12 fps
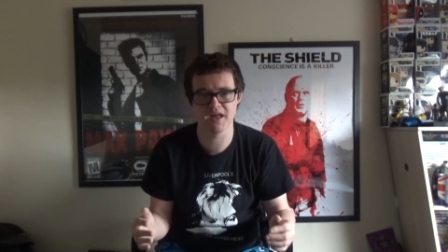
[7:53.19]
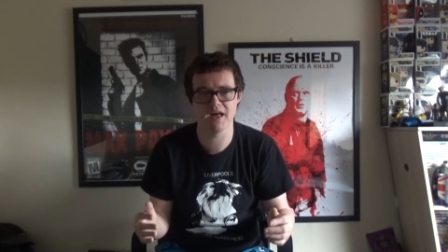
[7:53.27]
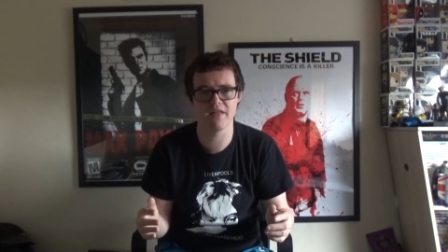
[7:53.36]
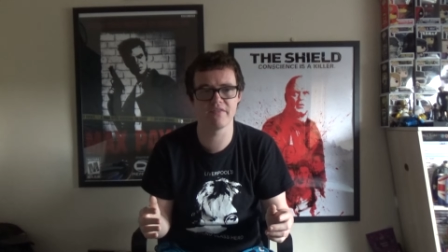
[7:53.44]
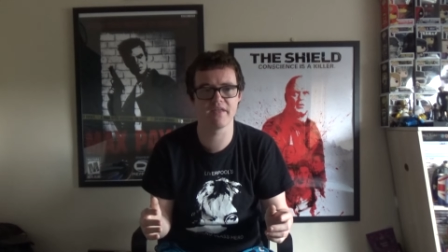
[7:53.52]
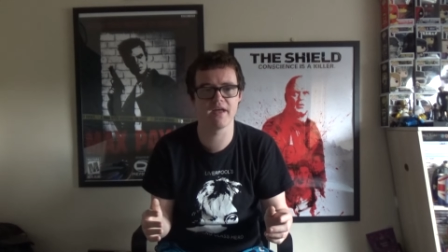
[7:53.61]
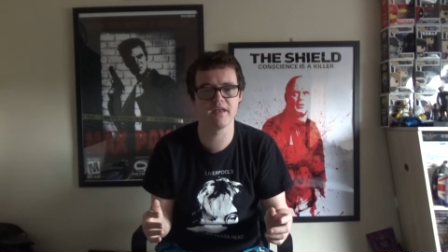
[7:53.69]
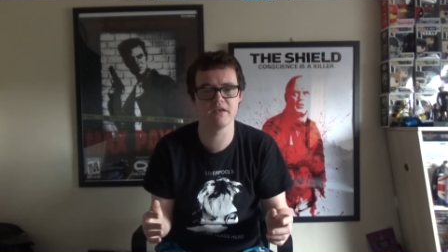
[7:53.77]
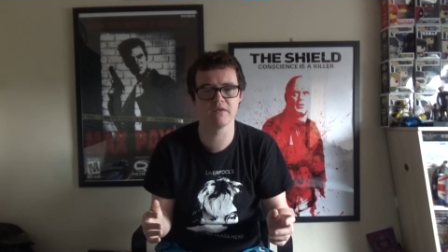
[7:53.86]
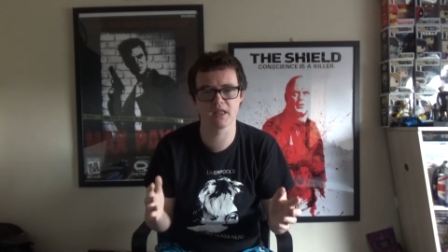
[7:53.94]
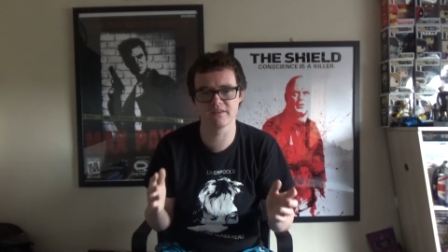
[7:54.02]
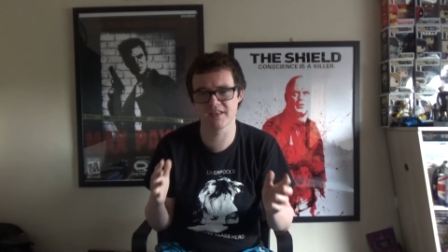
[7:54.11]
And
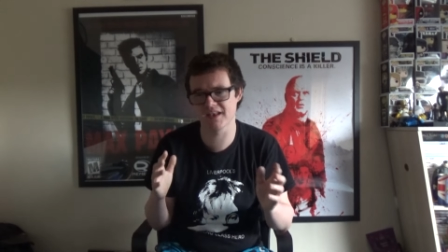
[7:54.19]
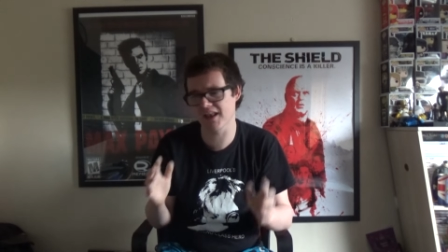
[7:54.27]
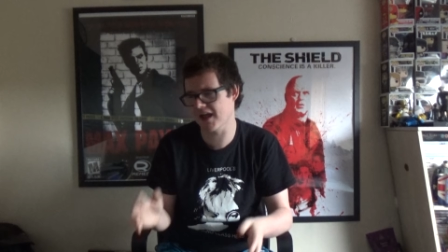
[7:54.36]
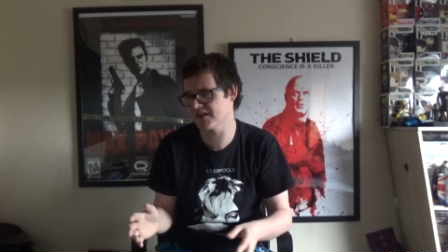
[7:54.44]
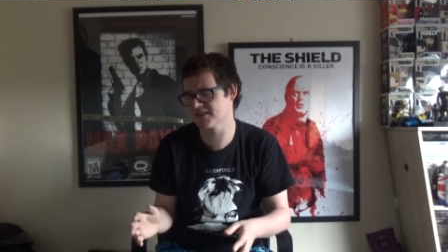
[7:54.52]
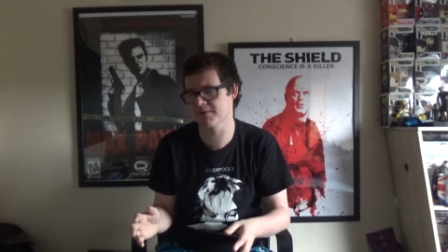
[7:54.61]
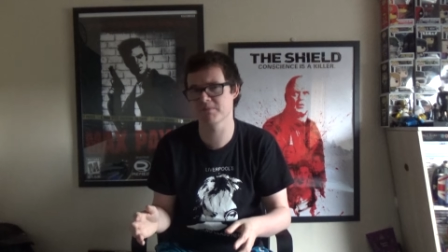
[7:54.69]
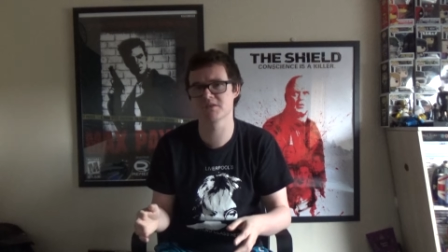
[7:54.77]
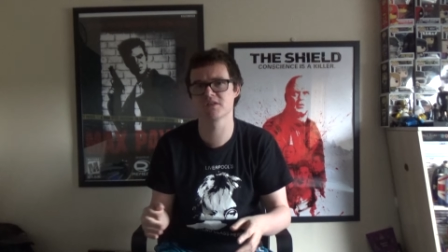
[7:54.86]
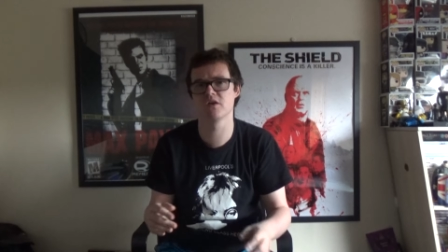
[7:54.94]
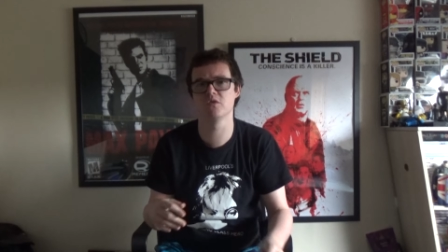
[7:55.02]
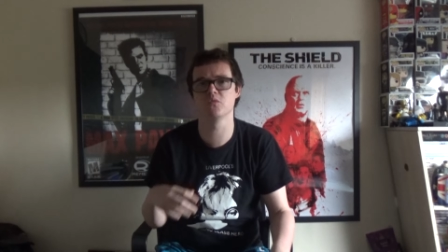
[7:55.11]
then the last
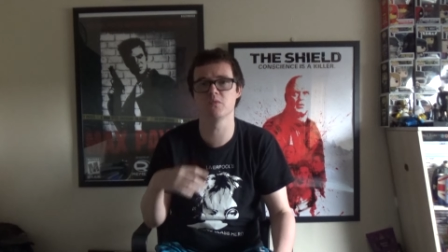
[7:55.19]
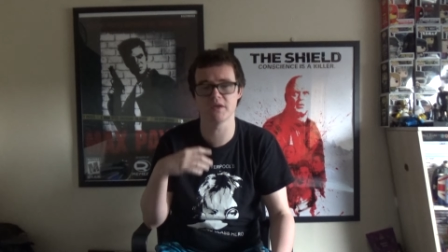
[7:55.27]
episode,